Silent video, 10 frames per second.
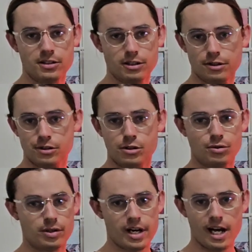to
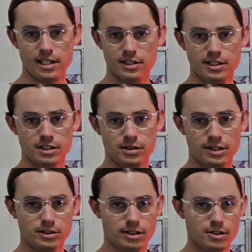$286
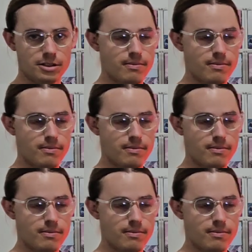US.